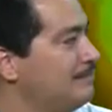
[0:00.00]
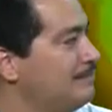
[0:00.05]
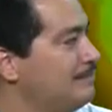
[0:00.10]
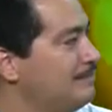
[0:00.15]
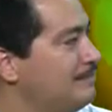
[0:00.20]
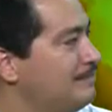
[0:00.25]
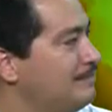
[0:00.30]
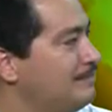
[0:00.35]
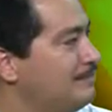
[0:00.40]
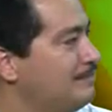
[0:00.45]

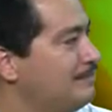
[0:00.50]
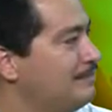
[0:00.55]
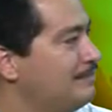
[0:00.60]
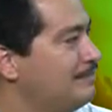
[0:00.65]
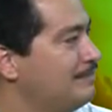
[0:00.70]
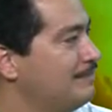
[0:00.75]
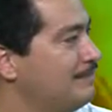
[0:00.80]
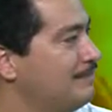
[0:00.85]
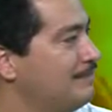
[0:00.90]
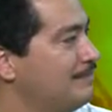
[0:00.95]

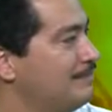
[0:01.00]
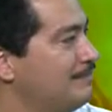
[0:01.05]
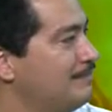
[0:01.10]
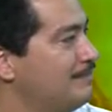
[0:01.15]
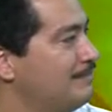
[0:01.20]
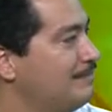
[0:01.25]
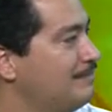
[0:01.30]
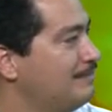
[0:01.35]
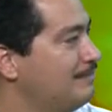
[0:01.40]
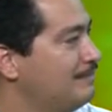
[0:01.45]

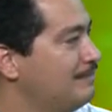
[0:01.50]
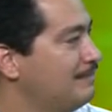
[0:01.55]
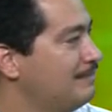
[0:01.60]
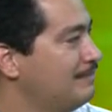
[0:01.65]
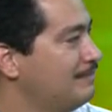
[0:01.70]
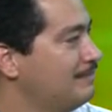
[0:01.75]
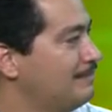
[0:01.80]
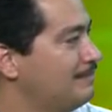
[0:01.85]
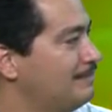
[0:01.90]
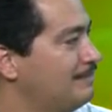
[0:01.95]

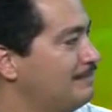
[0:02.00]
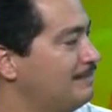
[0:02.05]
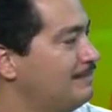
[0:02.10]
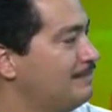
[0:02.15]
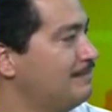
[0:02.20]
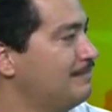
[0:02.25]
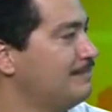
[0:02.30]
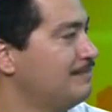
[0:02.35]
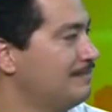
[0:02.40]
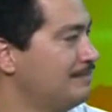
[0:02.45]

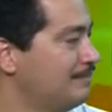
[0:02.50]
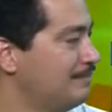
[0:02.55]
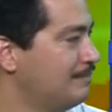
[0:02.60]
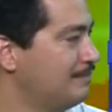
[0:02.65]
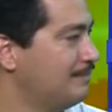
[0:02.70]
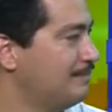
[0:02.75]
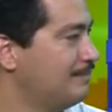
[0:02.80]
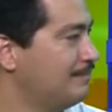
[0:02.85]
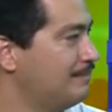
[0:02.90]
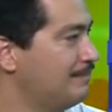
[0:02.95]

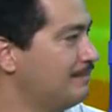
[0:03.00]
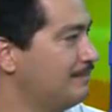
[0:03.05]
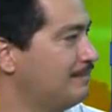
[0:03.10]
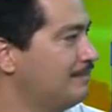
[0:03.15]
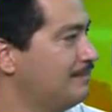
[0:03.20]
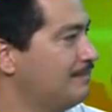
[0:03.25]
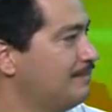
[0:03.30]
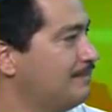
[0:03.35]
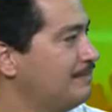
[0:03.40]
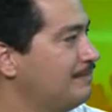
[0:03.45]

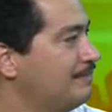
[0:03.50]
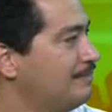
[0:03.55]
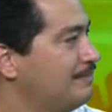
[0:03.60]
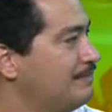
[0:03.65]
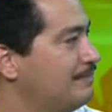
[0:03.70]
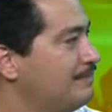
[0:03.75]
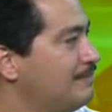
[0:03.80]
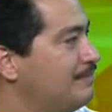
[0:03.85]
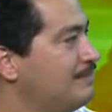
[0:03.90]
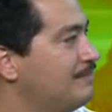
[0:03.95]

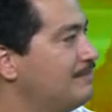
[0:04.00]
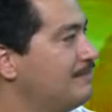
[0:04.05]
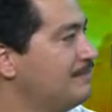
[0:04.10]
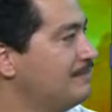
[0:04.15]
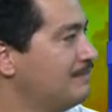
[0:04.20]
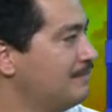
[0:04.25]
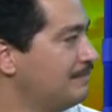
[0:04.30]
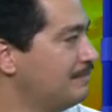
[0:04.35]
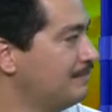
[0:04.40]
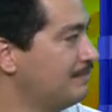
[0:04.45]

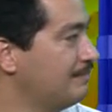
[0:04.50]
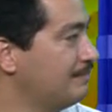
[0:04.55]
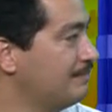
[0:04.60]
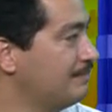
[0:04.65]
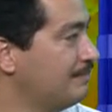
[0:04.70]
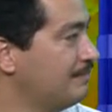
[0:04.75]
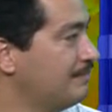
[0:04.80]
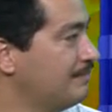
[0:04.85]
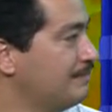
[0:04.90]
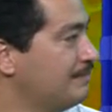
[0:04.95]

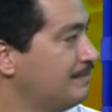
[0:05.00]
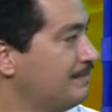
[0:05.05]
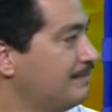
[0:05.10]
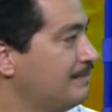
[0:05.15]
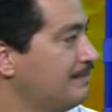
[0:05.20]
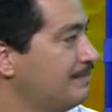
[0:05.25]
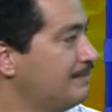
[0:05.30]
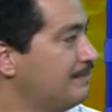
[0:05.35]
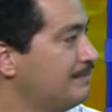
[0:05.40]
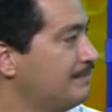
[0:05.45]

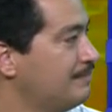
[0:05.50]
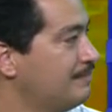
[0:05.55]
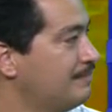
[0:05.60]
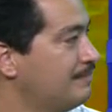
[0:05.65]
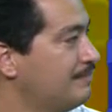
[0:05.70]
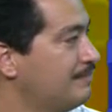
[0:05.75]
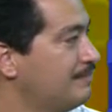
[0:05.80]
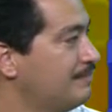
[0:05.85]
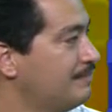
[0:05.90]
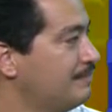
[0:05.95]

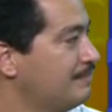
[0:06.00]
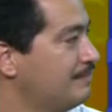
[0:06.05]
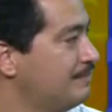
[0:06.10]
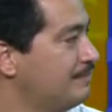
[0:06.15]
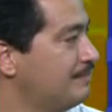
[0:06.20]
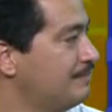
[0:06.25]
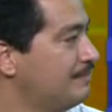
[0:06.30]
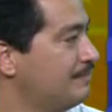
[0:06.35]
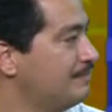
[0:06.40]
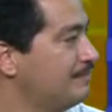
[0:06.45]

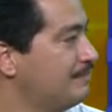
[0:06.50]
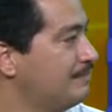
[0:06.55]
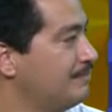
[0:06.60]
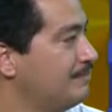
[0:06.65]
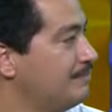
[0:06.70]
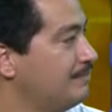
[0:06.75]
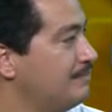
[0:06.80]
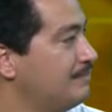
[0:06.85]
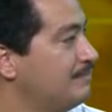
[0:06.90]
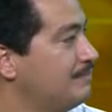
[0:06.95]

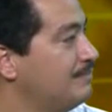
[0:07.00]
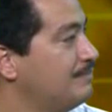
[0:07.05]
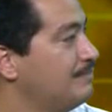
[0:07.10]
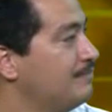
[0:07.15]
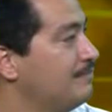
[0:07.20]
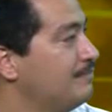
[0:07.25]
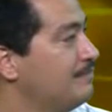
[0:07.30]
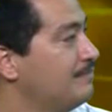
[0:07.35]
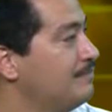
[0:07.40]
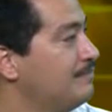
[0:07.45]

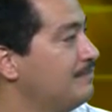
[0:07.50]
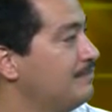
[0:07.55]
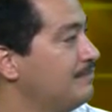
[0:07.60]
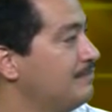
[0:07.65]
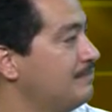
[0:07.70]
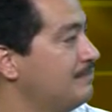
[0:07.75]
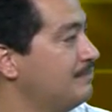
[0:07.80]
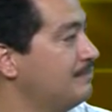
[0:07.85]
No words are spoken by the person on screen.